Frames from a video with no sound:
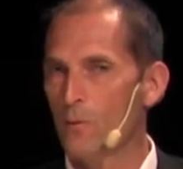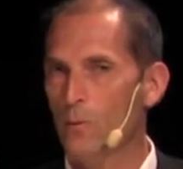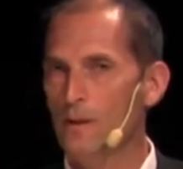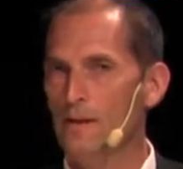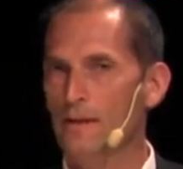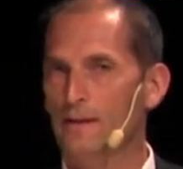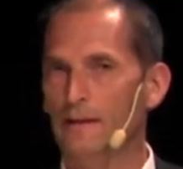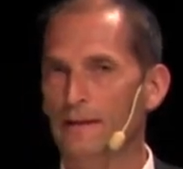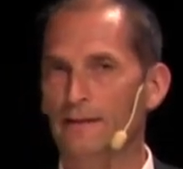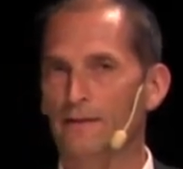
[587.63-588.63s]
With the
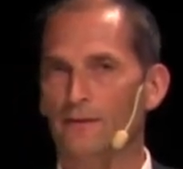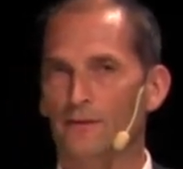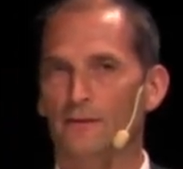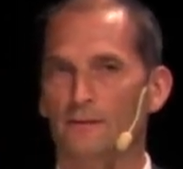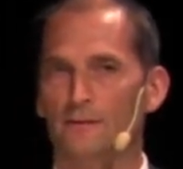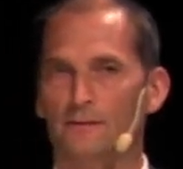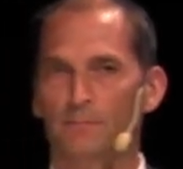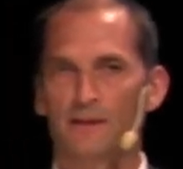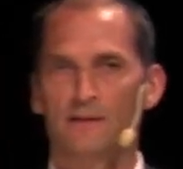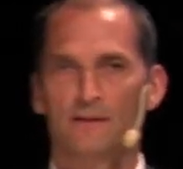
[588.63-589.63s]
linear
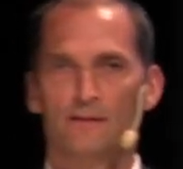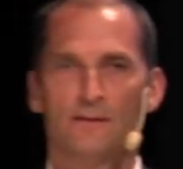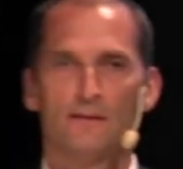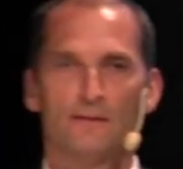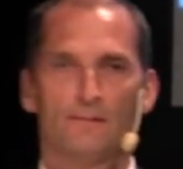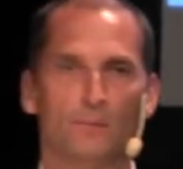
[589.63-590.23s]
business